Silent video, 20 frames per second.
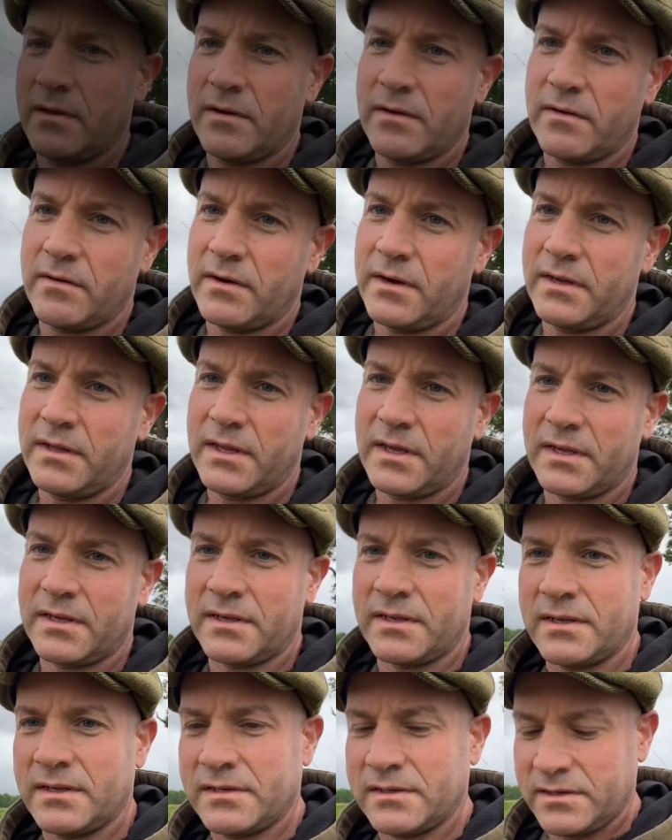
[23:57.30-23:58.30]
Right then,
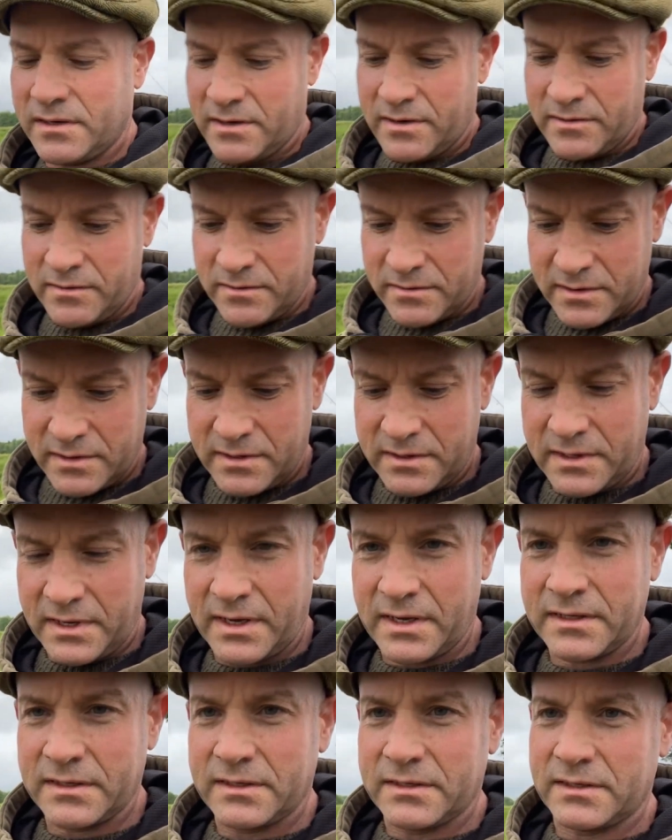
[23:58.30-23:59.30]
so
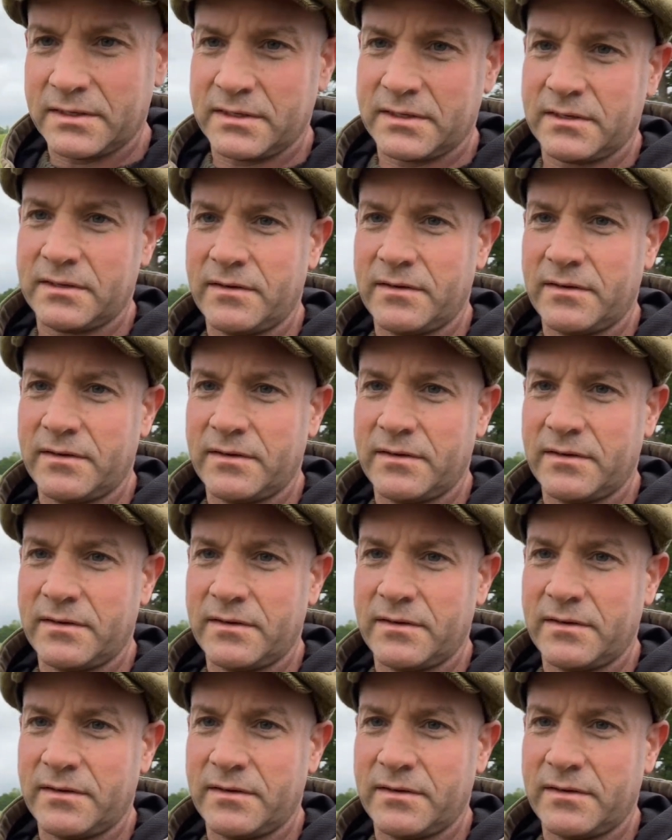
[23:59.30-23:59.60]
that's